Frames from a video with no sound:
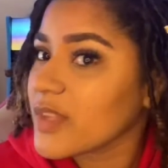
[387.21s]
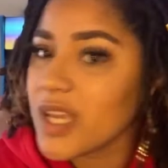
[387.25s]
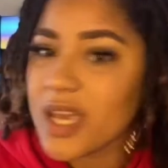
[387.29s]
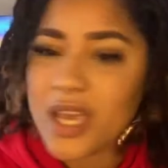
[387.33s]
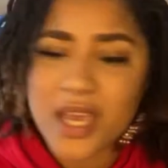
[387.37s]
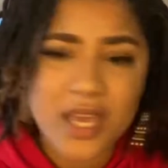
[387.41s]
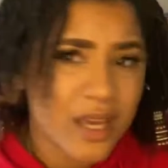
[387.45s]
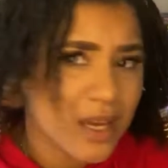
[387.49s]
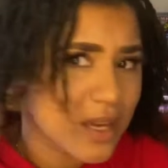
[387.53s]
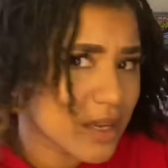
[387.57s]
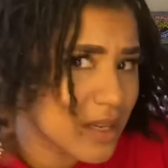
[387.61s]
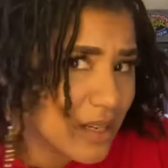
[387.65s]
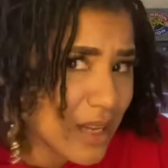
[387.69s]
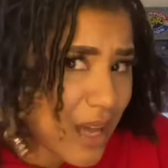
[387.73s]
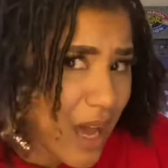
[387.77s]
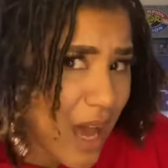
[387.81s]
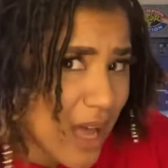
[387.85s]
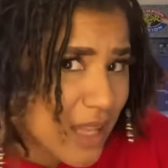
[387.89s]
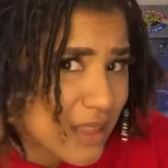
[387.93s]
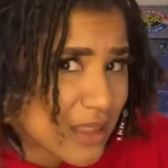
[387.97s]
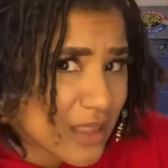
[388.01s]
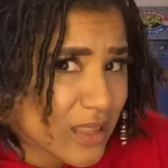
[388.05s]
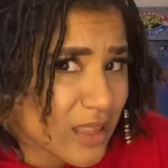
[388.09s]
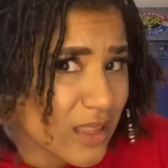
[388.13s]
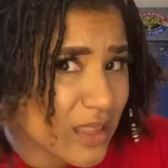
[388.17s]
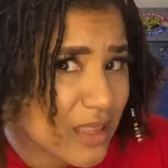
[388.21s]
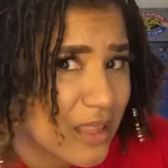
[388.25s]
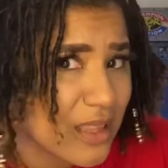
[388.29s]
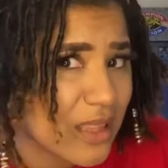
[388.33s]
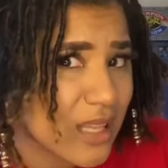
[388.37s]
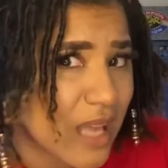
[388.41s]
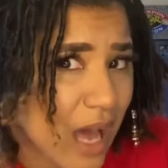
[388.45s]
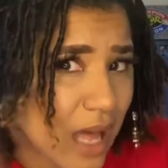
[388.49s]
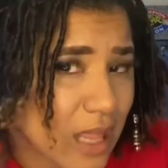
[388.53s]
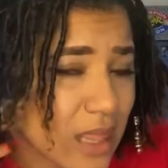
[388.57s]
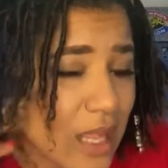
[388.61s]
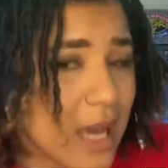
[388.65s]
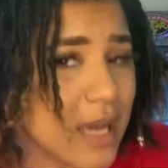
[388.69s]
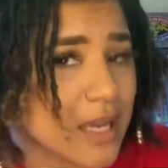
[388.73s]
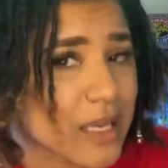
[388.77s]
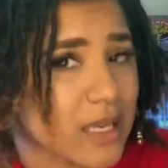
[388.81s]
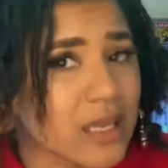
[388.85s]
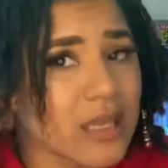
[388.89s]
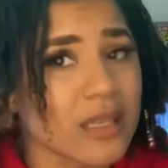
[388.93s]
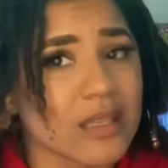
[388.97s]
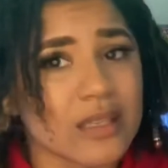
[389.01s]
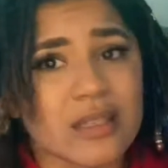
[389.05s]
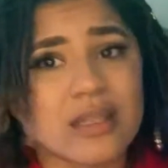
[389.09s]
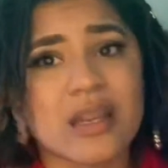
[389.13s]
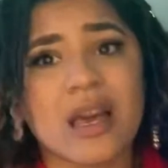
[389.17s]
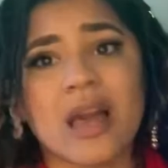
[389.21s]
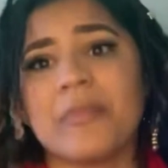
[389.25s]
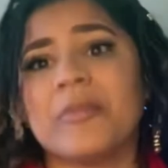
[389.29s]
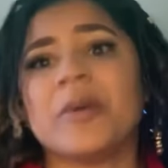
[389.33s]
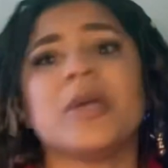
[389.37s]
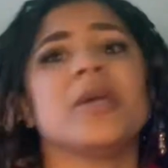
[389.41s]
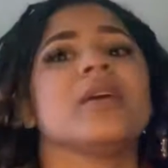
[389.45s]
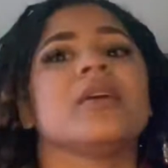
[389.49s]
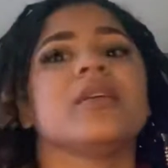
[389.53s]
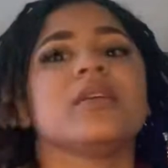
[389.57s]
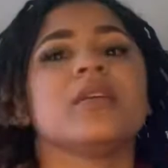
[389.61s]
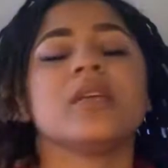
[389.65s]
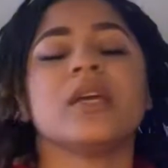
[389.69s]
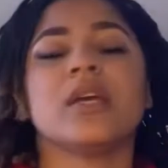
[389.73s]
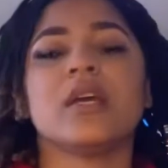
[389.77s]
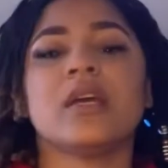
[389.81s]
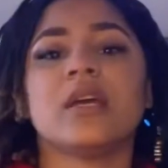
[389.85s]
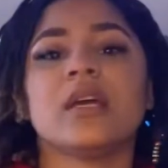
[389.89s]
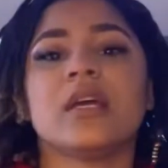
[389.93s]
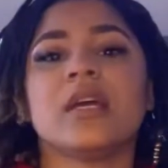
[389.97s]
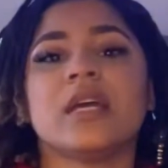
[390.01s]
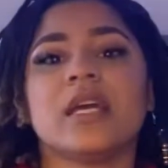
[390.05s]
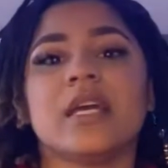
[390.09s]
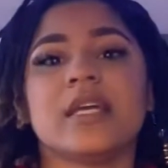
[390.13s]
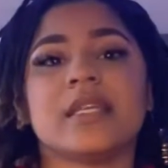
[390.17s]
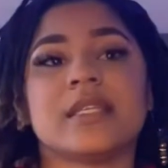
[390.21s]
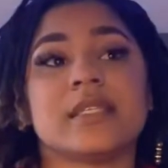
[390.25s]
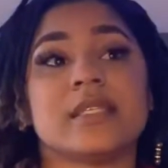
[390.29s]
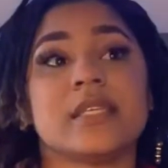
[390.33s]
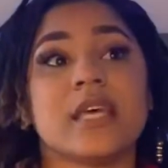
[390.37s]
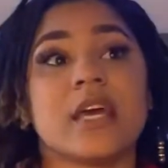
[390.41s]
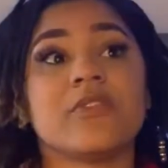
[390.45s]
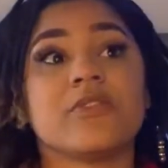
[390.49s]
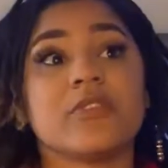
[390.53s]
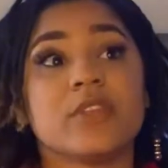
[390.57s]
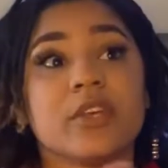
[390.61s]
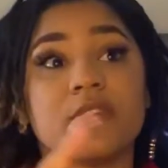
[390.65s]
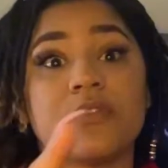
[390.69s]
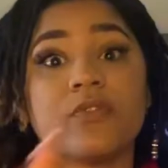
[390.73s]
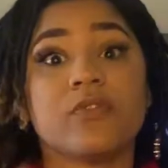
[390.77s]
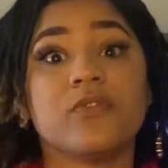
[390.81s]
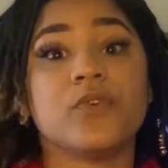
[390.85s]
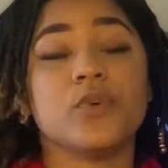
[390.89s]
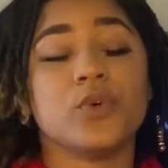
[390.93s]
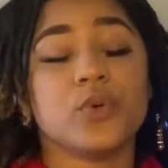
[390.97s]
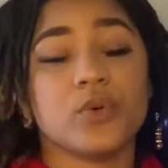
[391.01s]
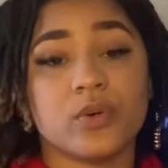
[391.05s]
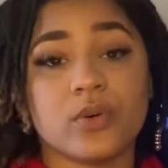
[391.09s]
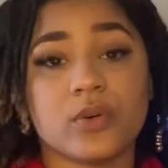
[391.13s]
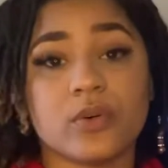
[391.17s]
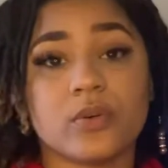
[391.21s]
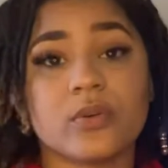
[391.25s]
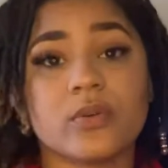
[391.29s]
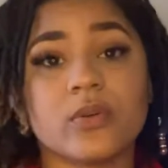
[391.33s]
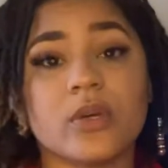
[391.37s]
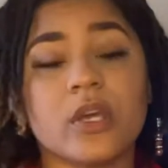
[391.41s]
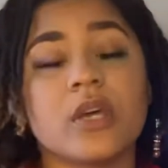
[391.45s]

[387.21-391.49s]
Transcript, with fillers: And I, I like it. I mean, it's definitely full.